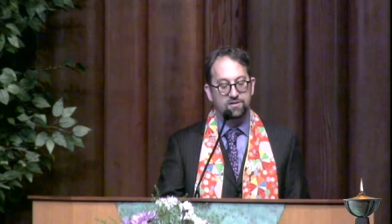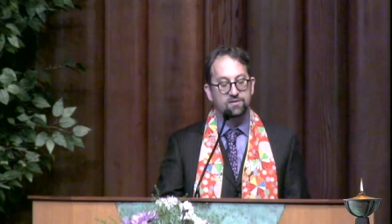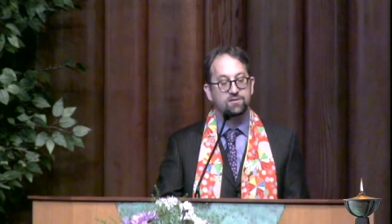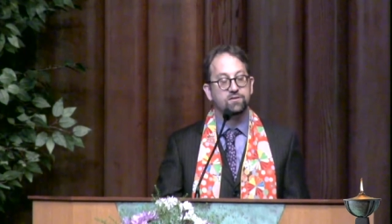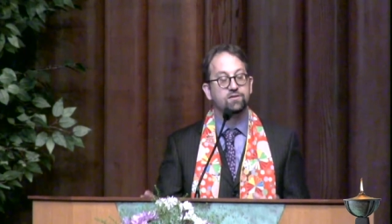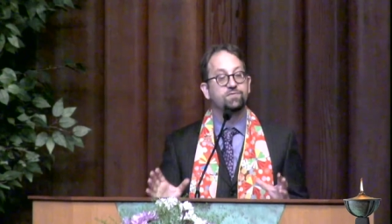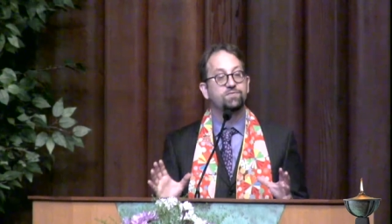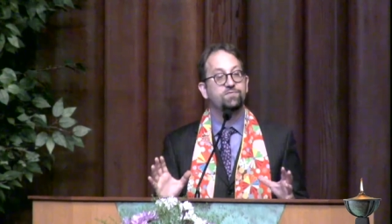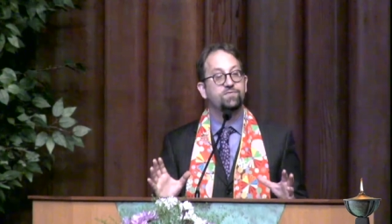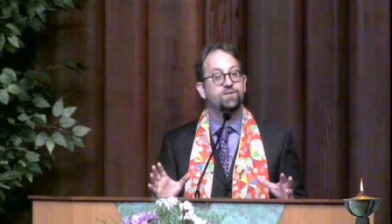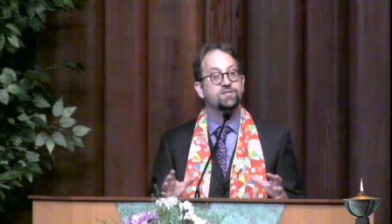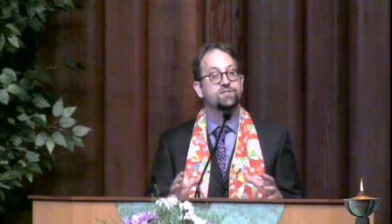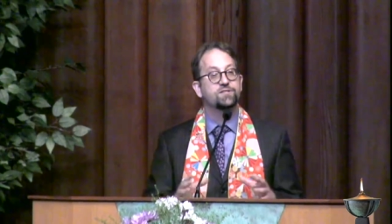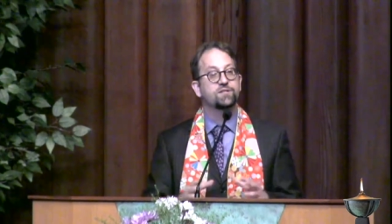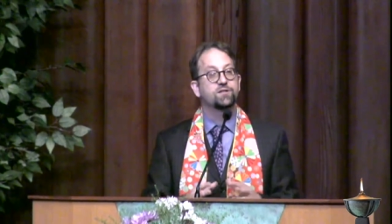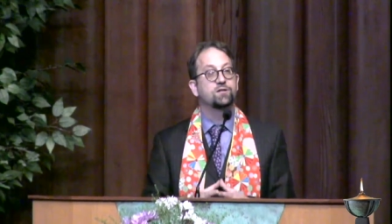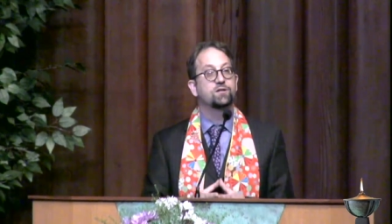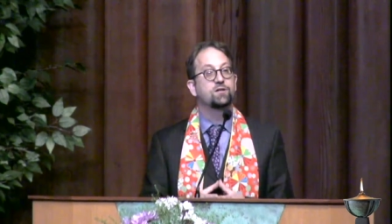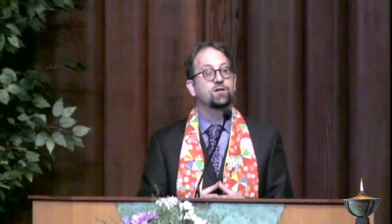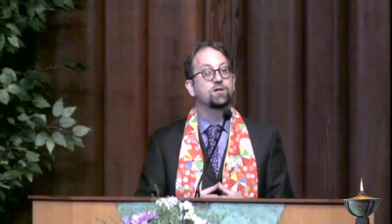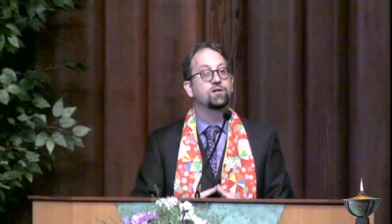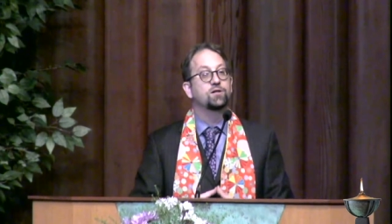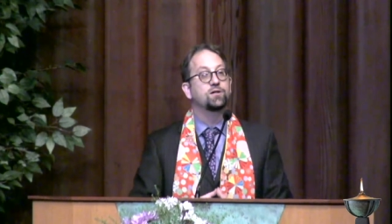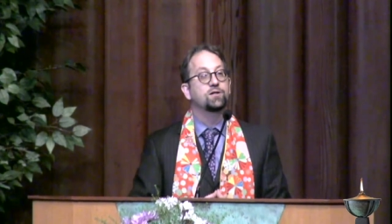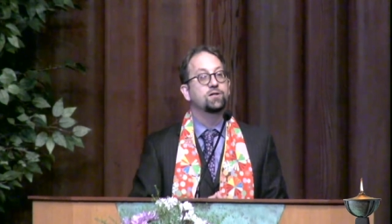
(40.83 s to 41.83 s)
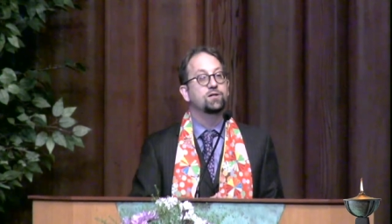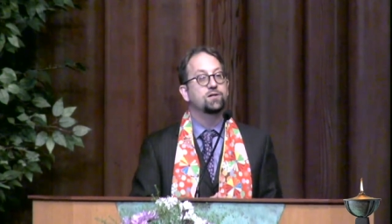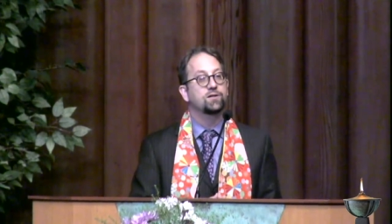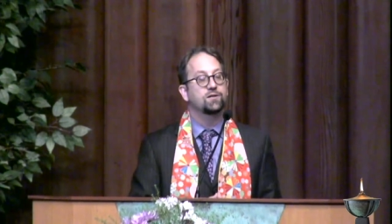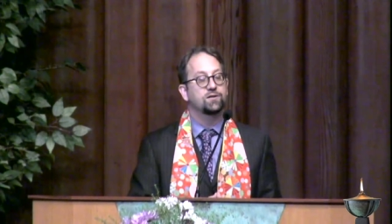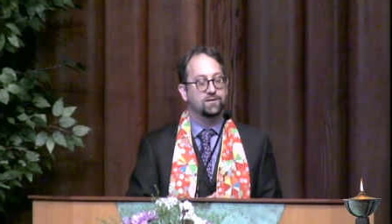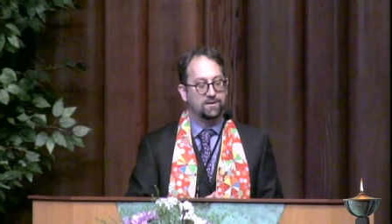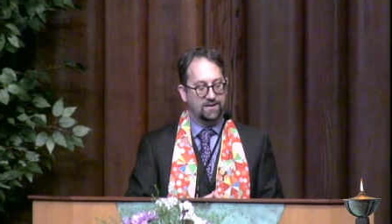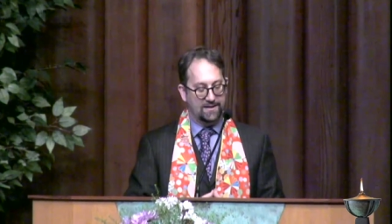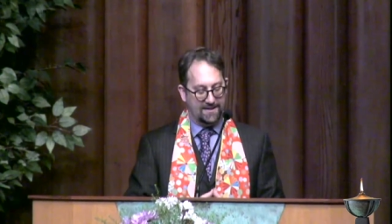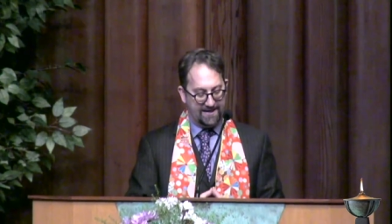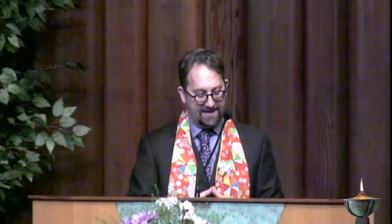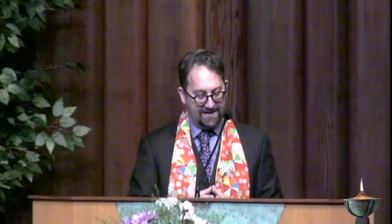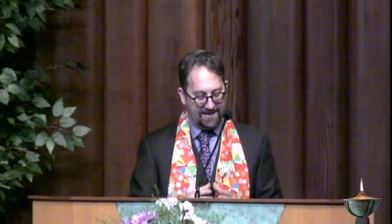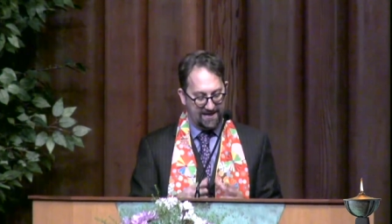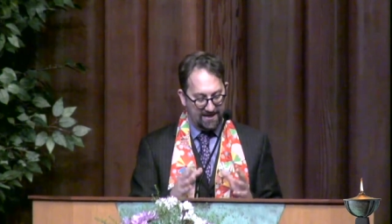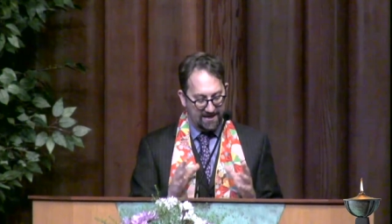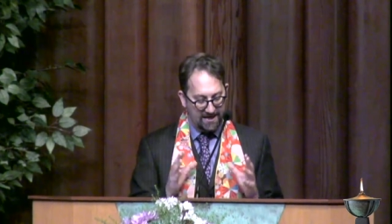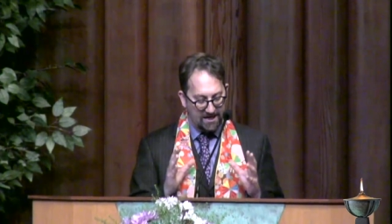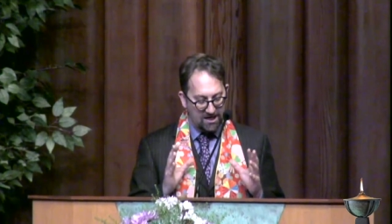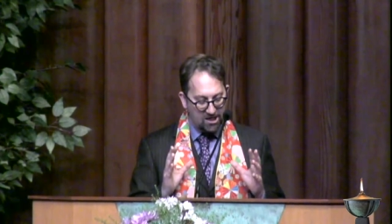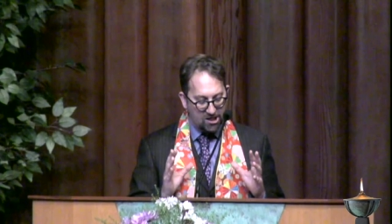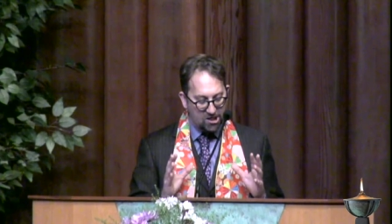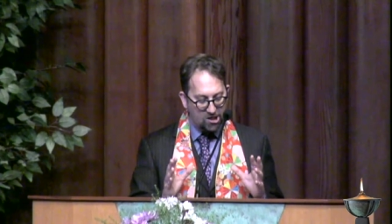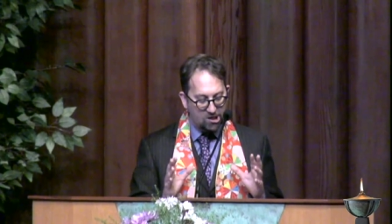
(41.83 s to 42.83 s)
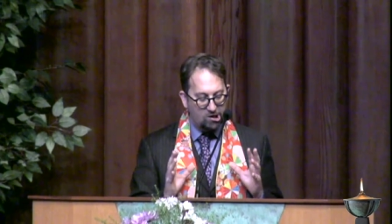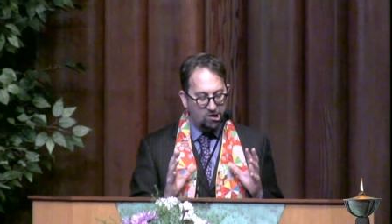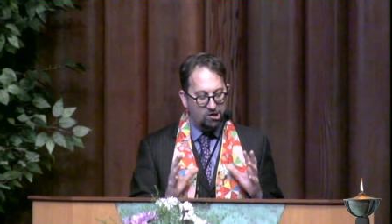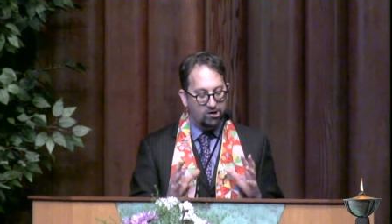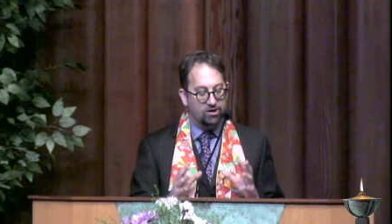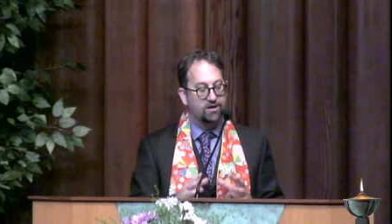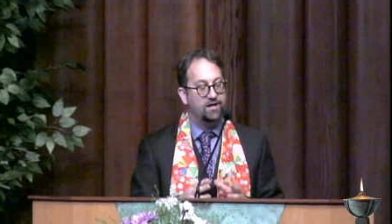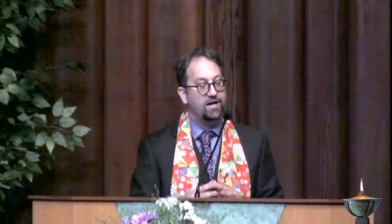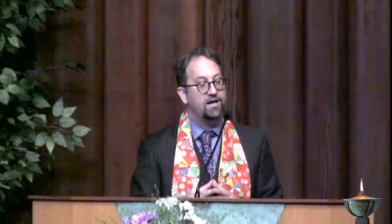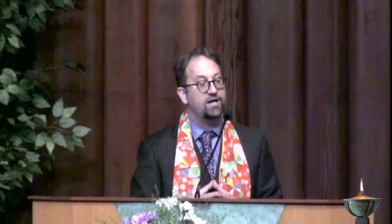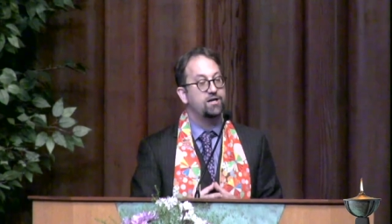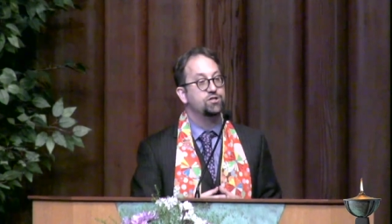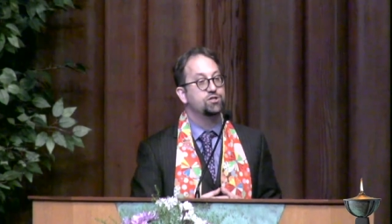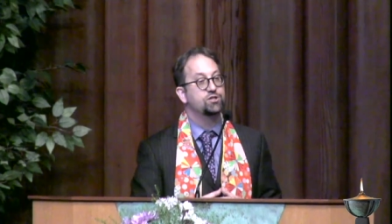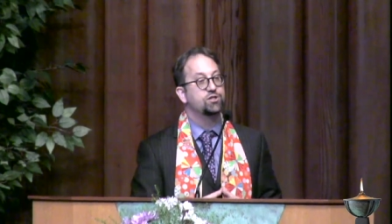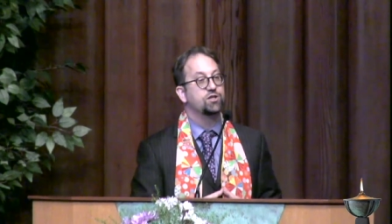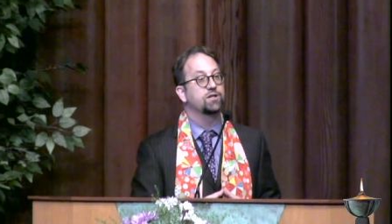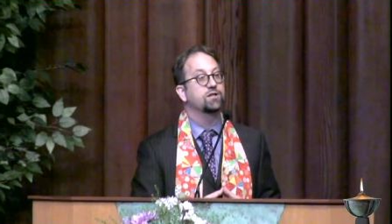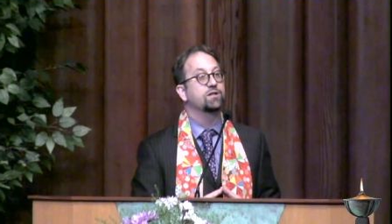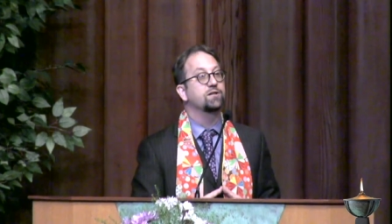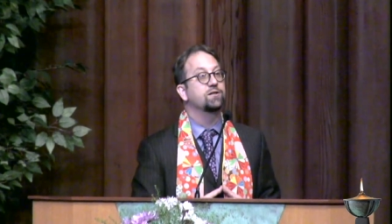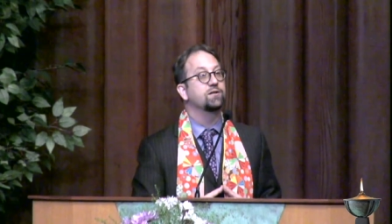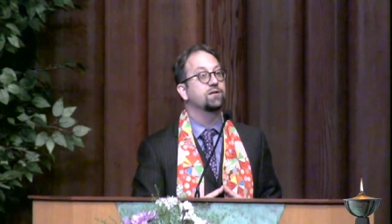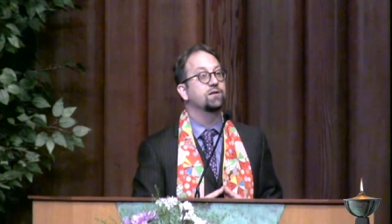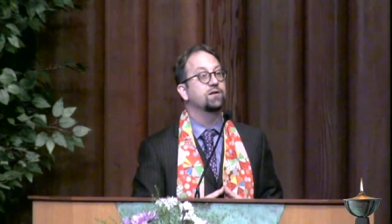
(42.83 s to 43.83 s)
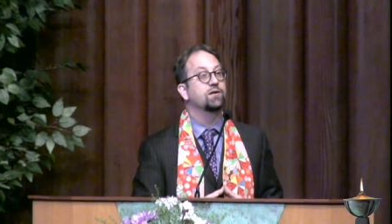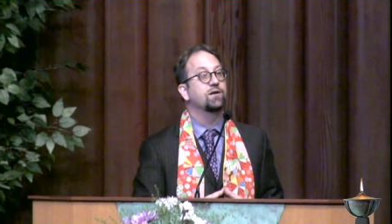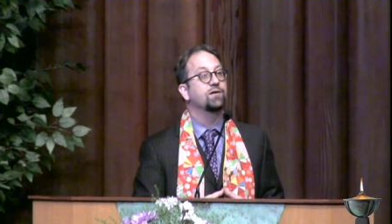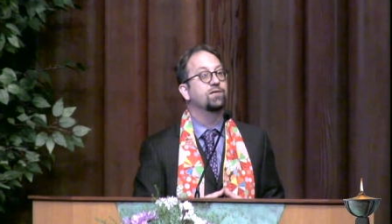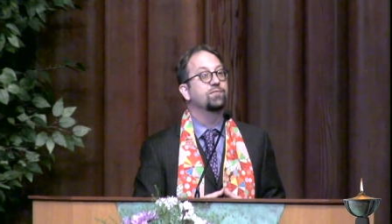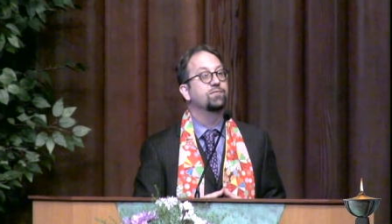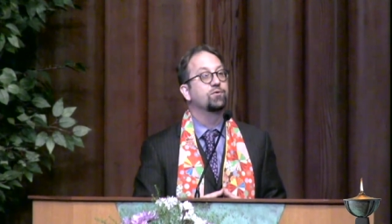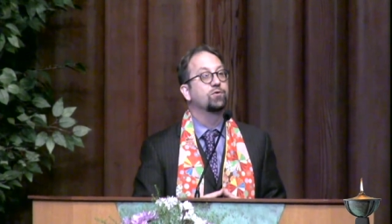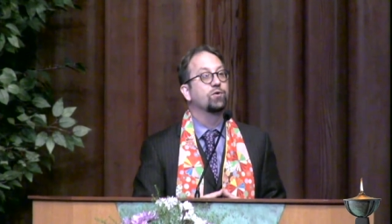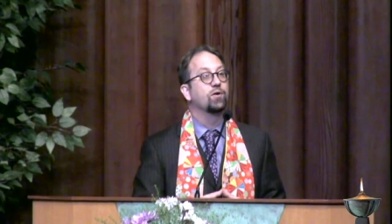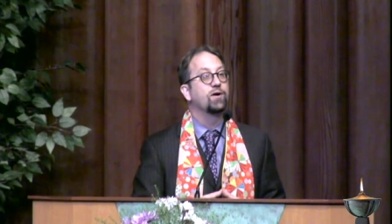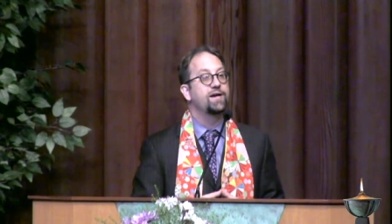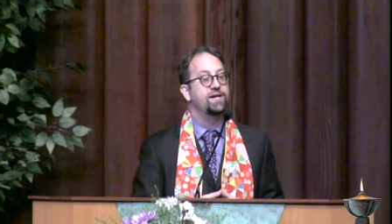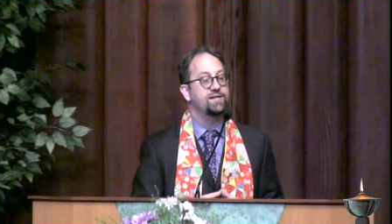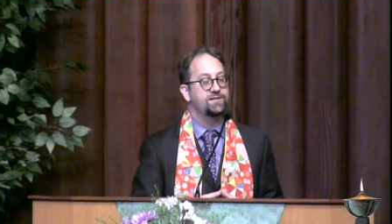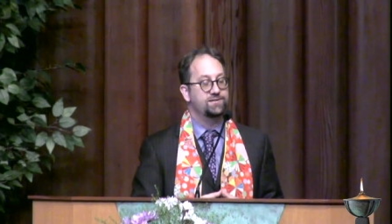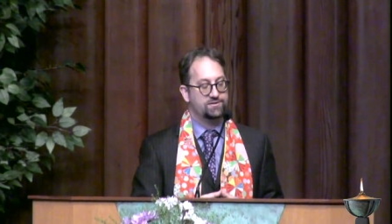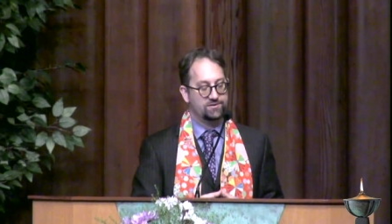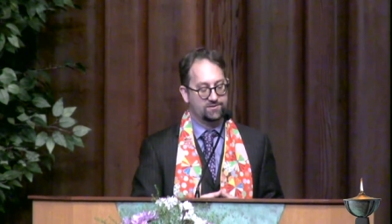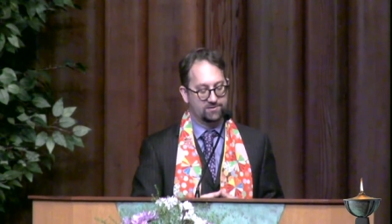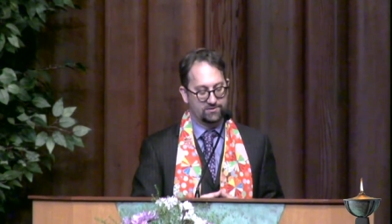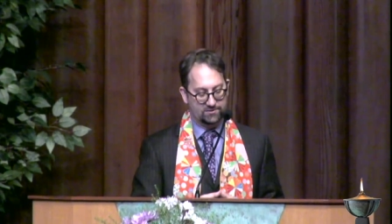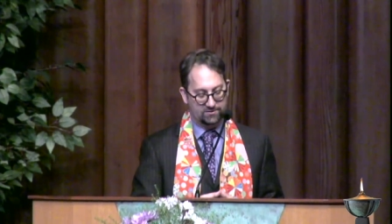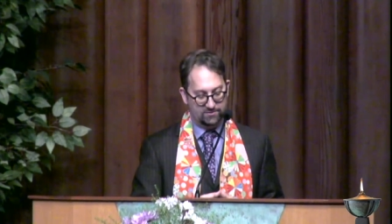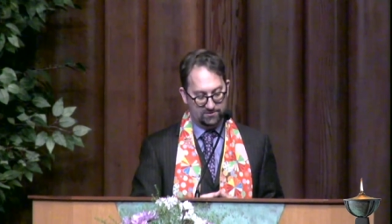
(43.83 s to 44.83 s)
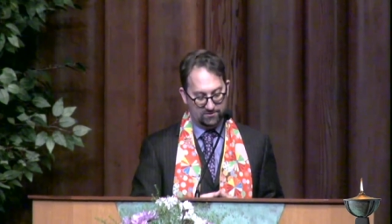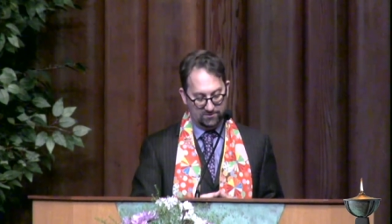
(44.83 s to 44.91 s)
the physical incarnation of grace.